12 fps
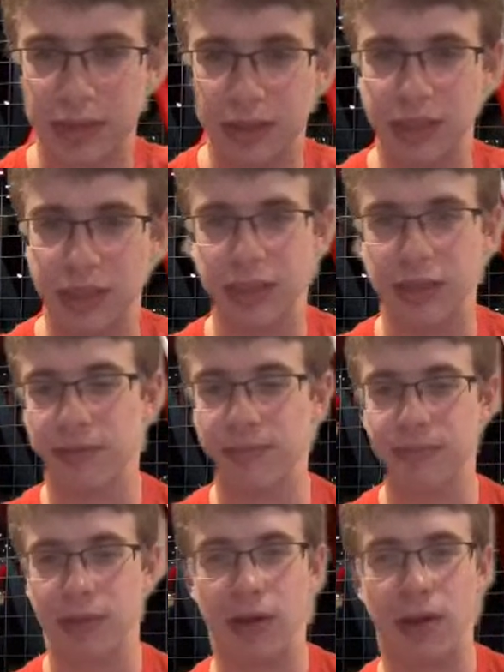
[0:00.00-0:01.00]
Sir.
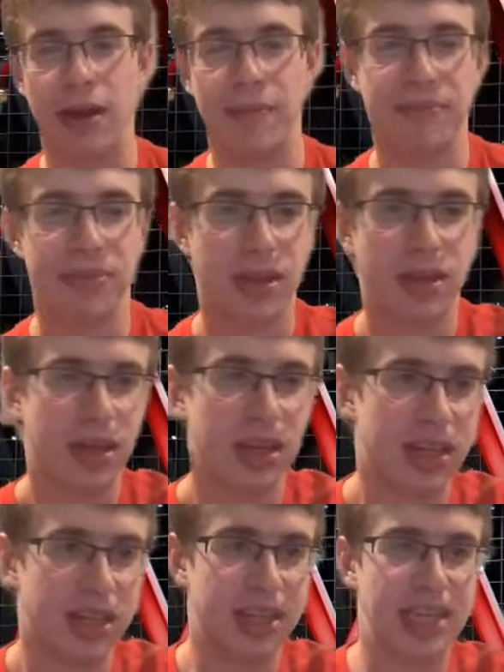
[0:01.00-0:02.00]
All right.
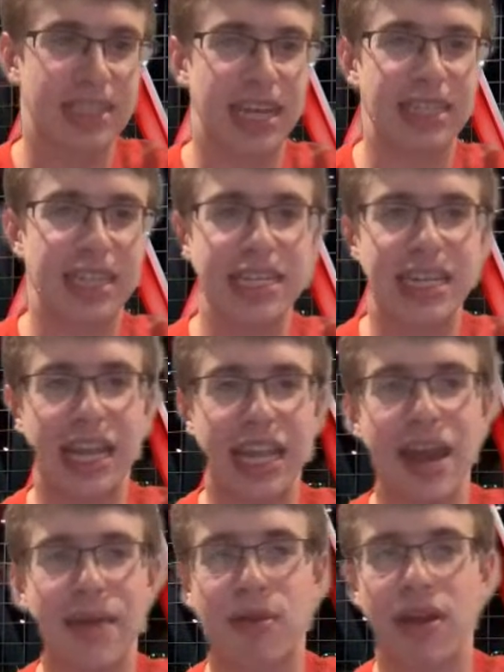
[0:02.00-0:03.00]
Let's get to these
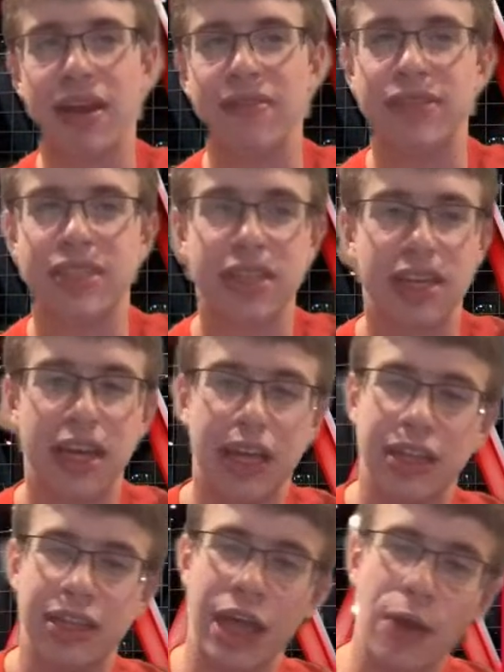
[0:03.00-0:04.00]
Atlanta Braves.
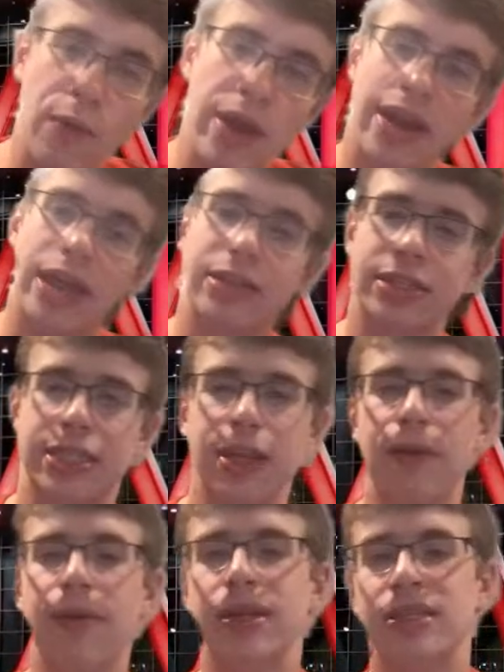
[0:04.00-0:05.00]
They win another
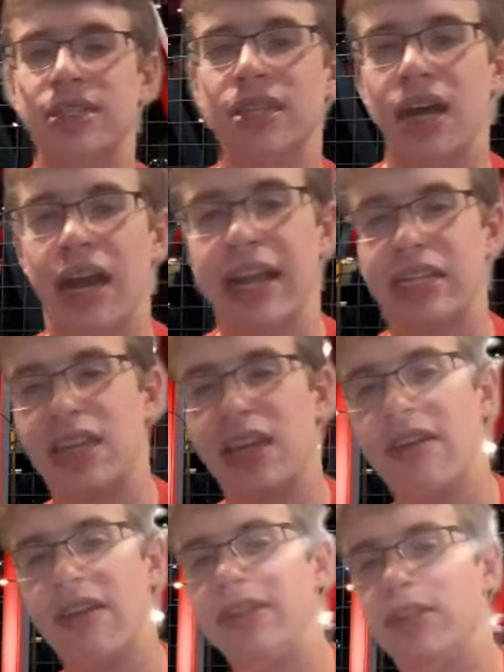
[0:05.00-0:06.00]
series against the
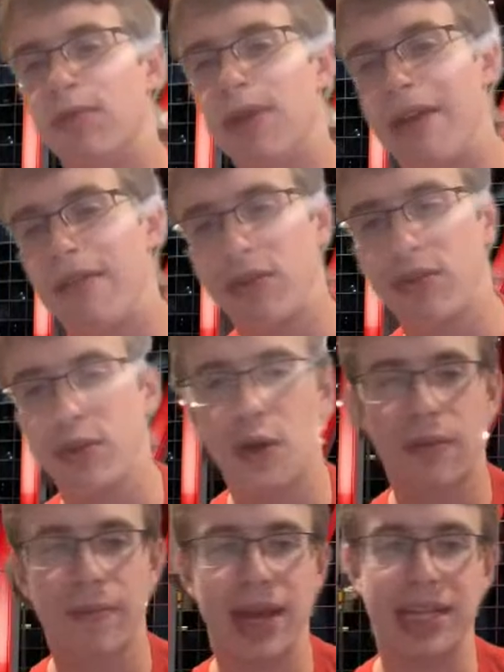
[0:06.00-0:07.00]
division rival New
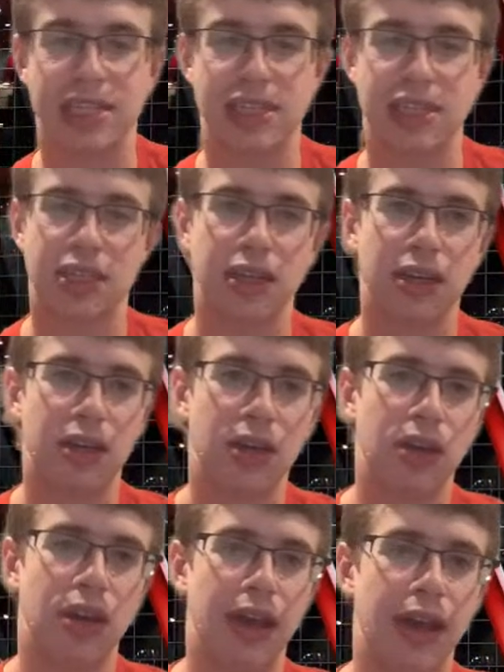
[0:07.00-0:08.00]
York Mets
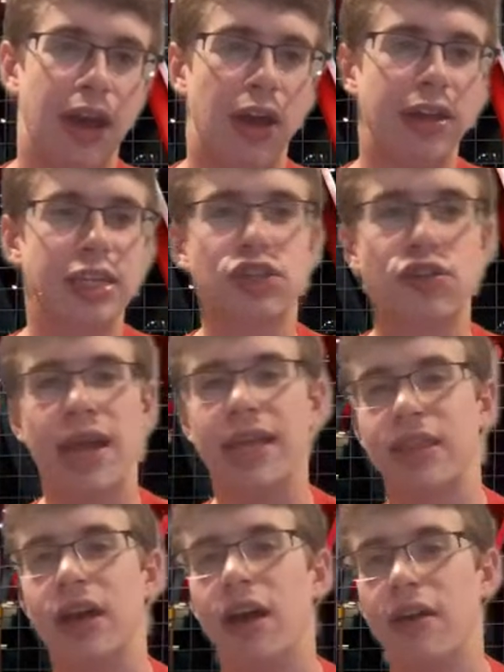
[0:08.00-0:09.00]
on the
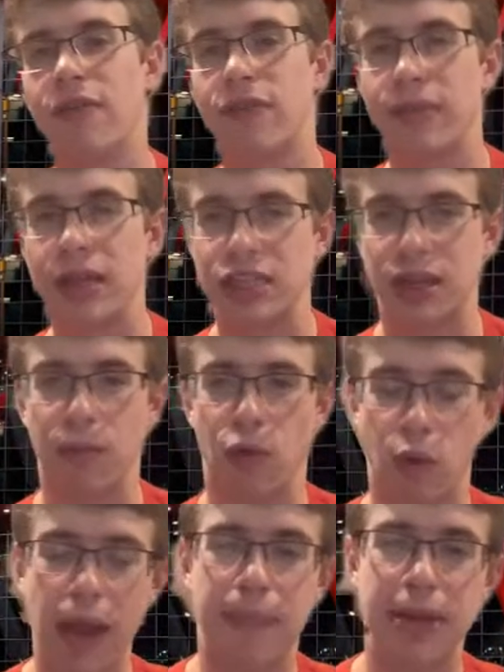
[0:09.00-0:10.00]
strength of some
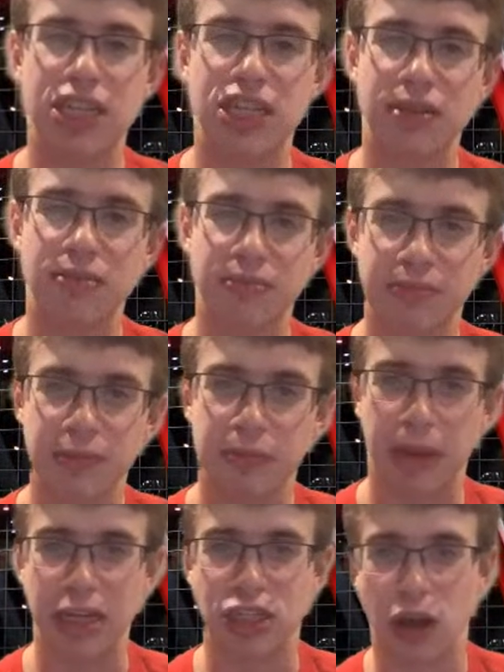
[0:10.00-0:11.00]
great pitching
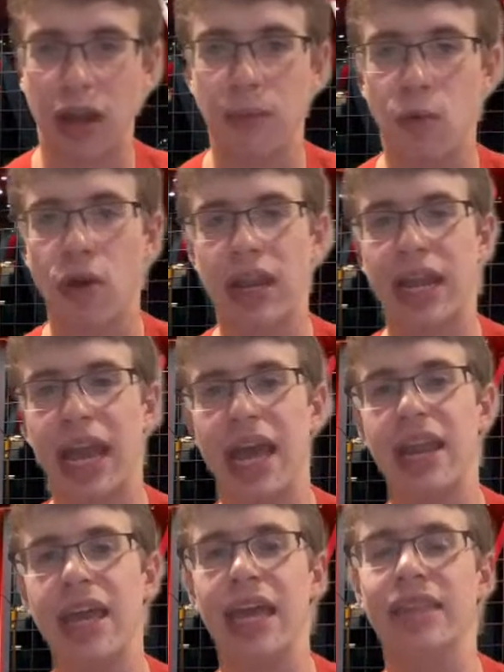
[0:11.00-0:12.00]
by Charlie Morton
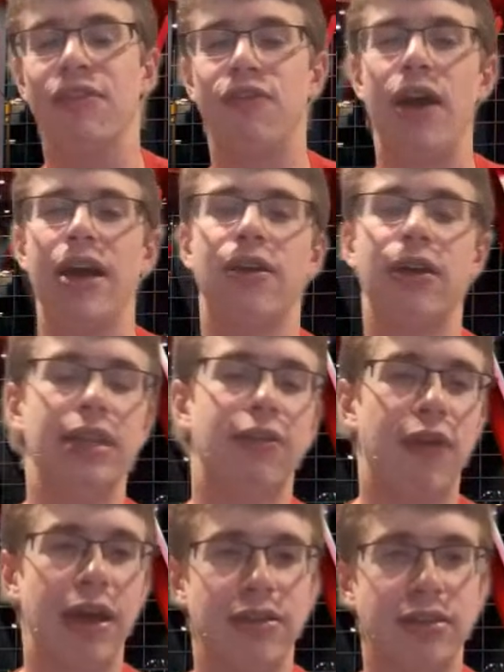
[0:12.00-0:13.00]
again in the
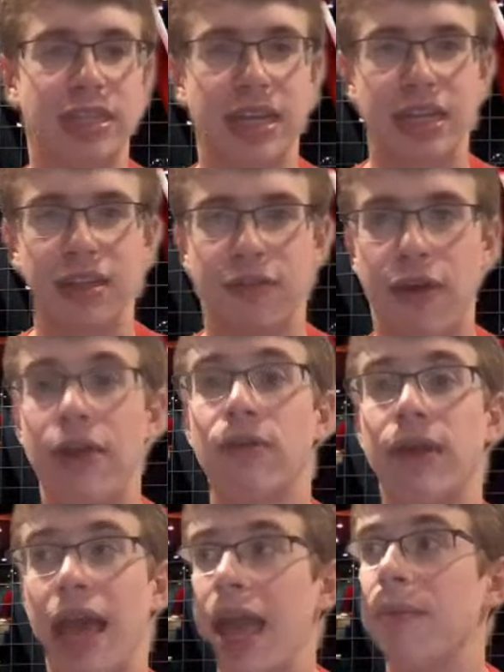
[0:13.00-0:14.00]
final
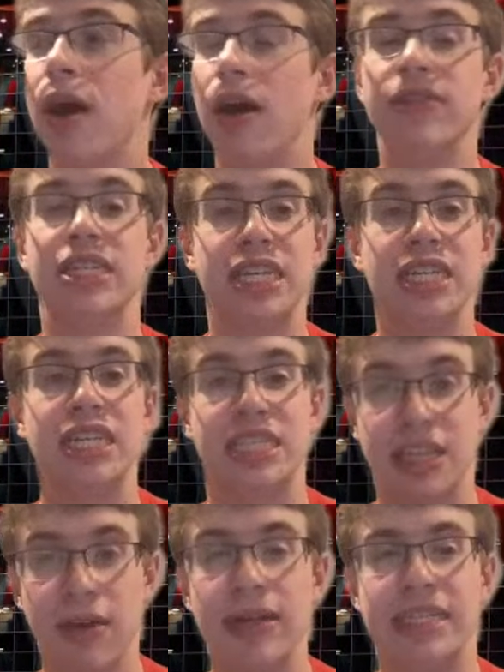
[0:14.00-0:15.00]
game of the season
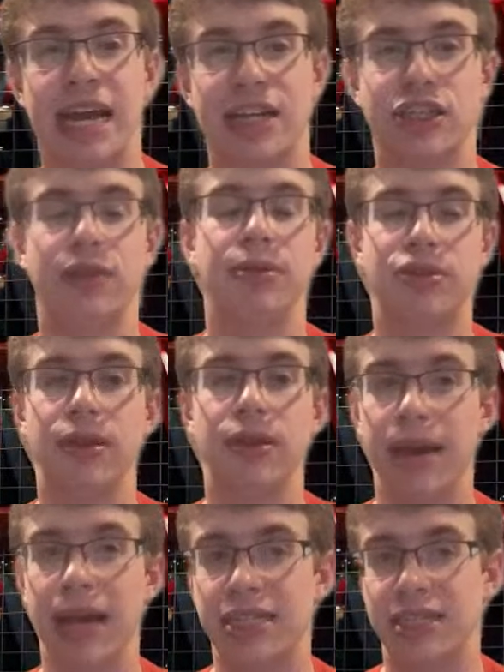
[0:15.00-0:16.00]
series, actually, between the
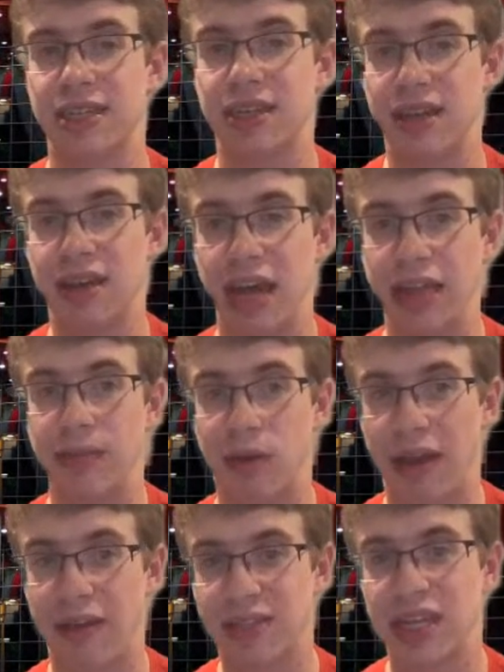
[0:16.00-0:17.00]
Mets and the
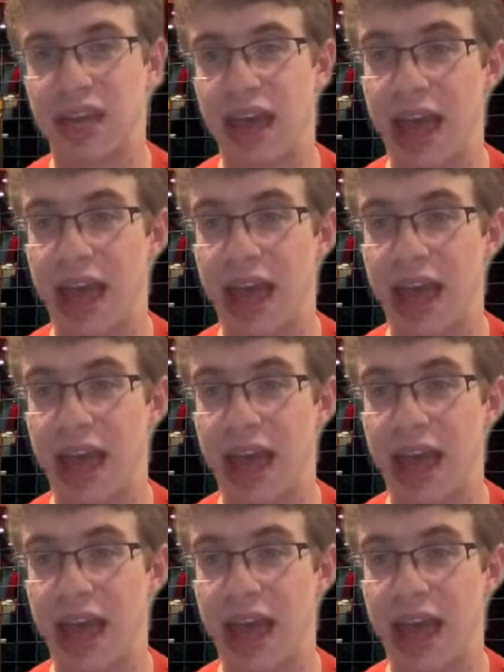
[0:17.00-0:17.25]
Braves.